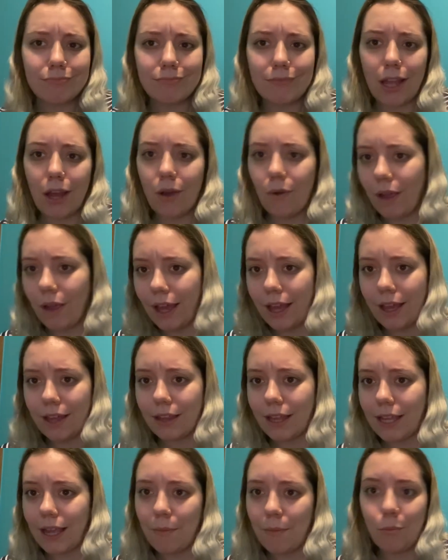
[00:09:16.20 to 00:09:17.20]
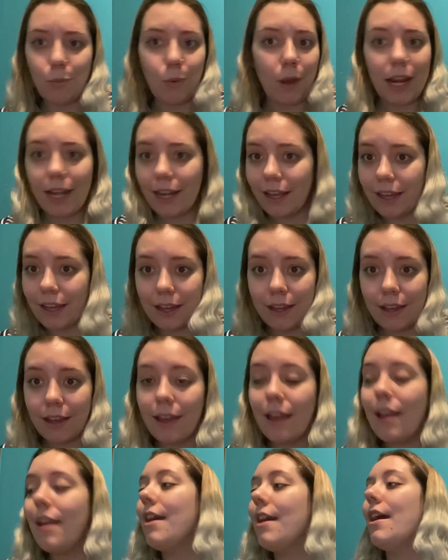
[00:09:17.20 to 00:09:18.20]
okay, like I'm waiting.
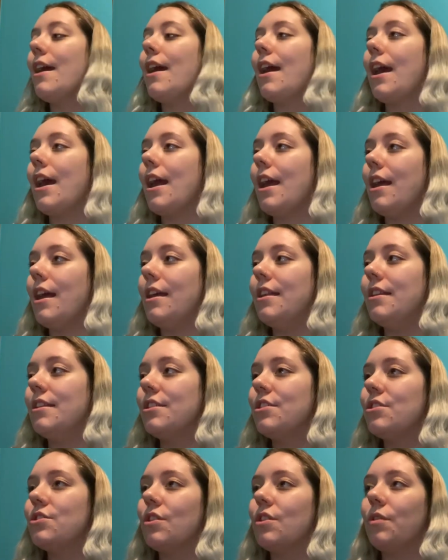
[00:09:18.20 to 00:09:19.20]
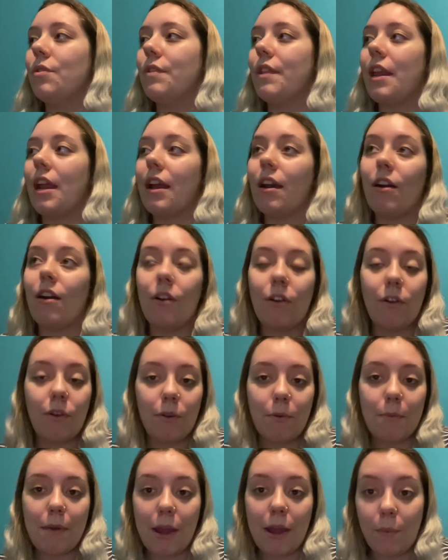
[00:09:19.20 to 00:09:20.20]
And so then I got
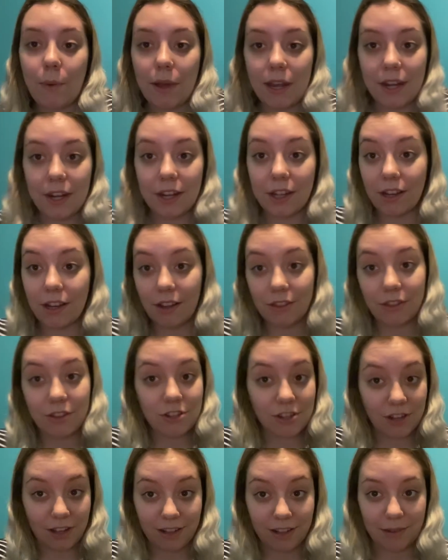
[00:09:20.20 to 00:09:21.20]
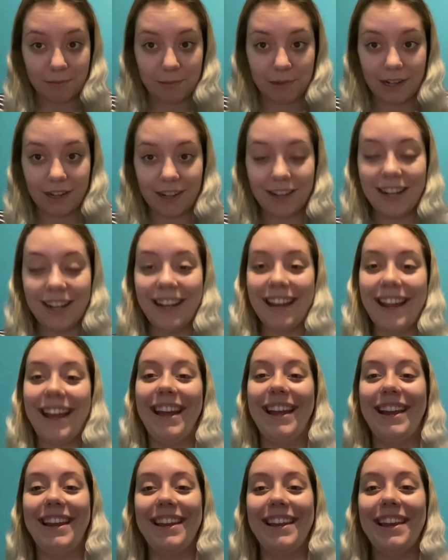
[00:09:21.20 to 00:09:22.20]
home and I went in and got the chocolate bar,
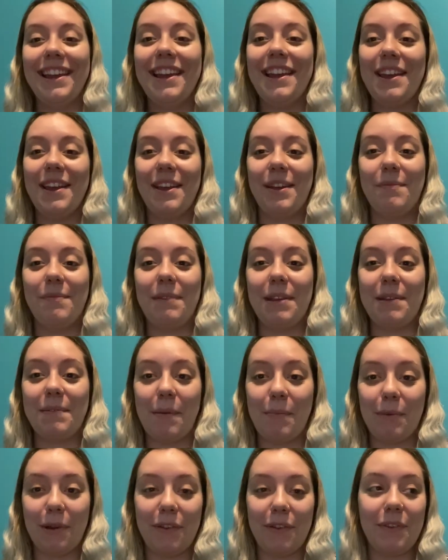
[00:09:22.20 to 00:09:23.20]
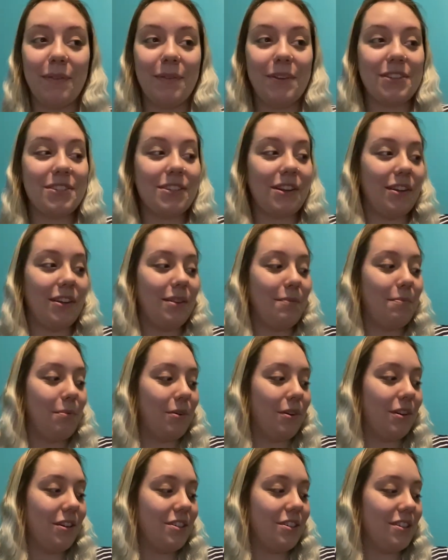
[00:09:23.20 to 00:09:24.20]
and me and my boyfriend were just on the
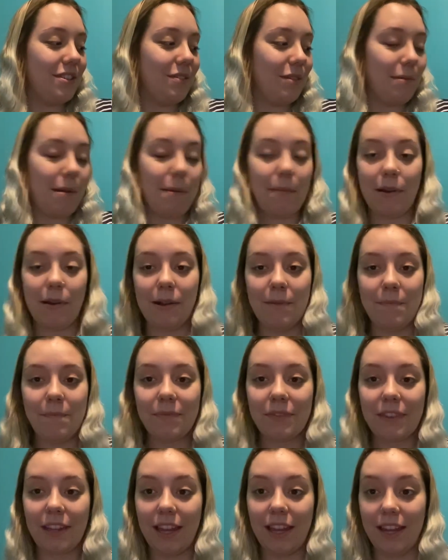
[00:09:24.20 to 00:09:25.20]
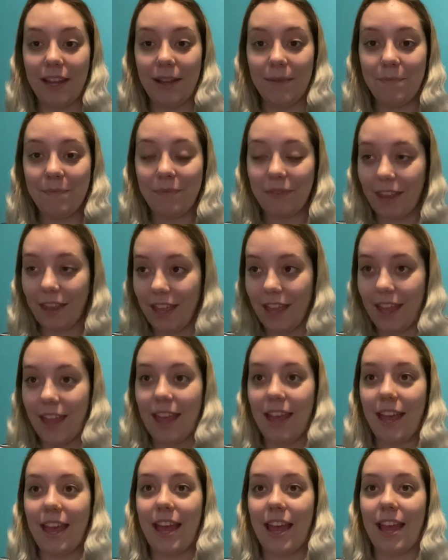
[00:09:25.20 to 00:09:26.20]
porch with my mom and him,
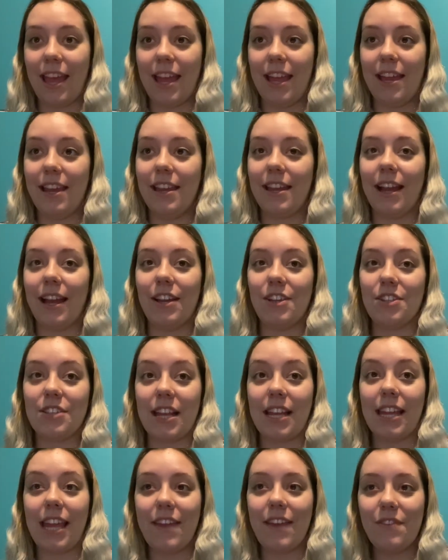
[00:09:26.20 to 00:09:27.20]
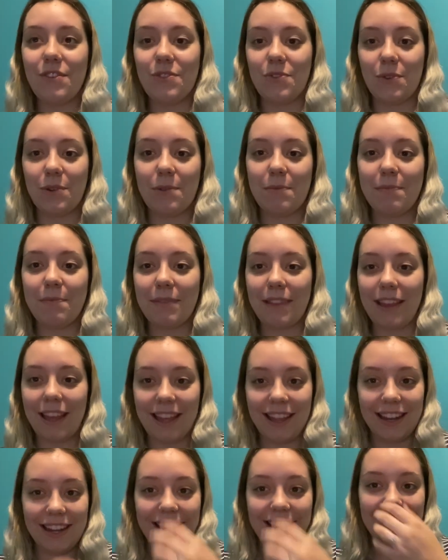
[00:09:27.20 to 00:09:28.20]
and I just like gave it to him.
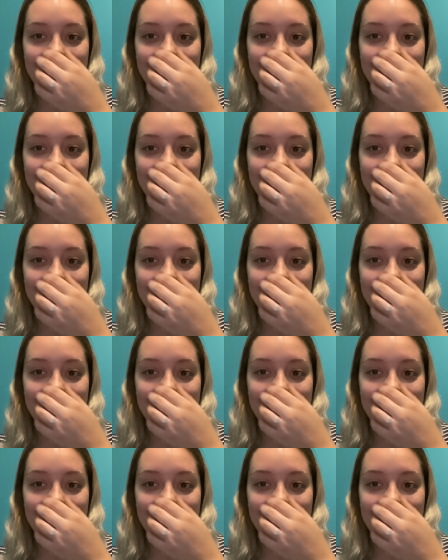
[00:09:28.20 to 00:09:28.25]
And